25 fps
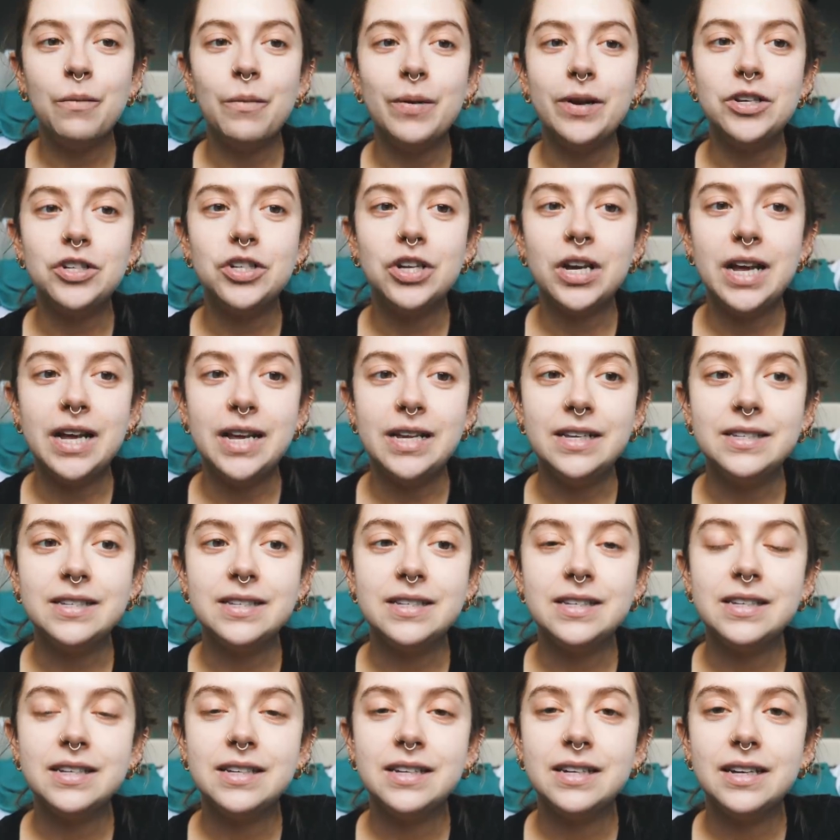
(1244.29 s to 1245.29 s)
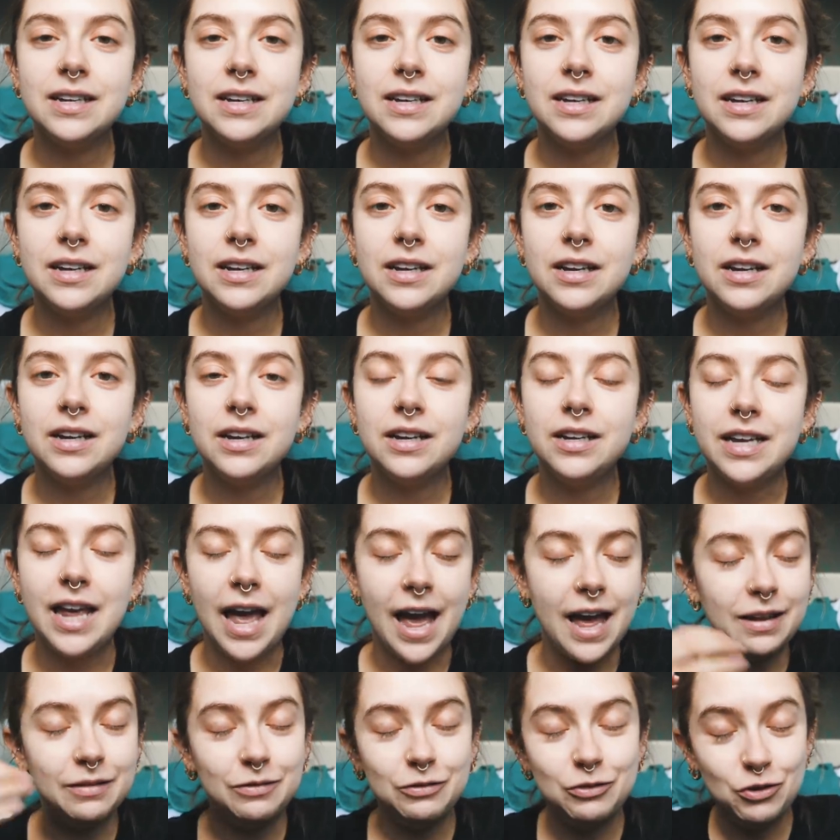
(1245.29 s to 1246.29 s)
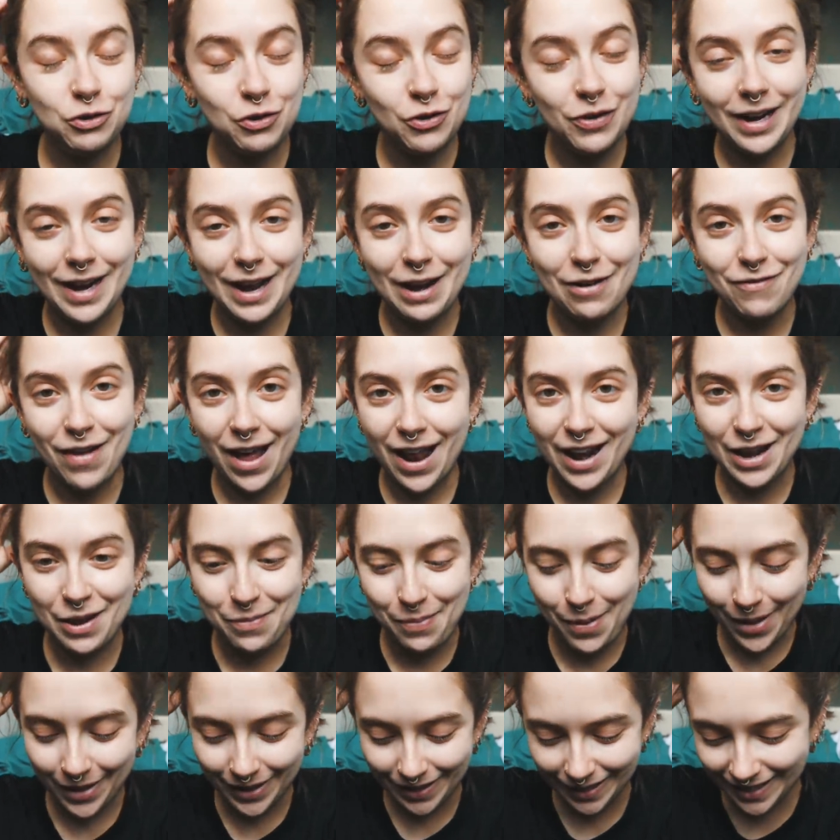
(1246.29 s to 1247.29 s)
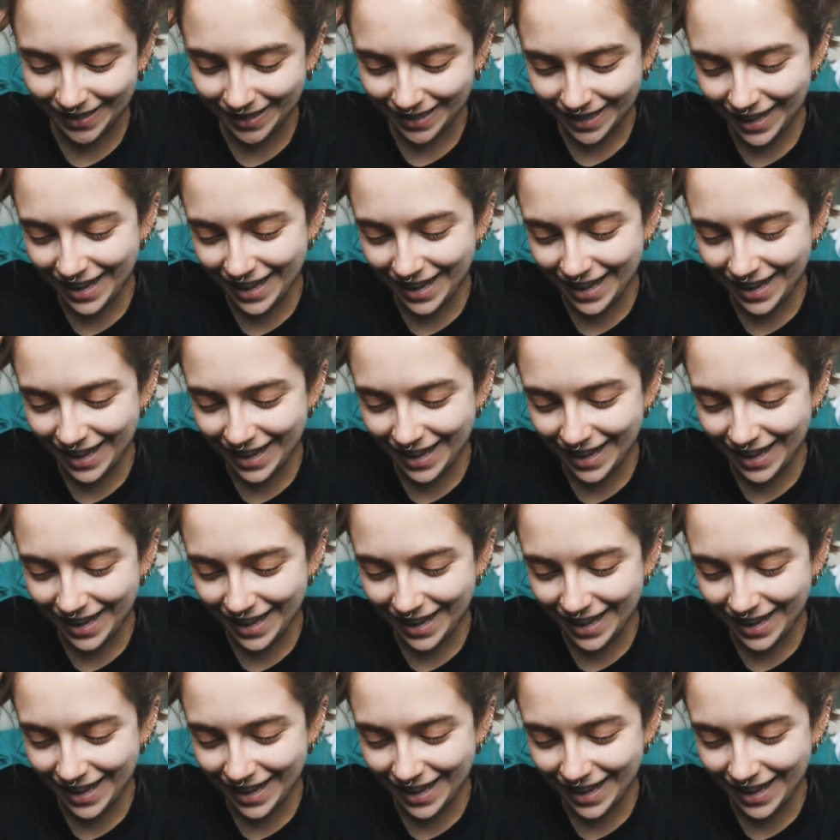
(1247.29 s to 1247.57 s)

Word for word: which is, yeah, truly invaluable.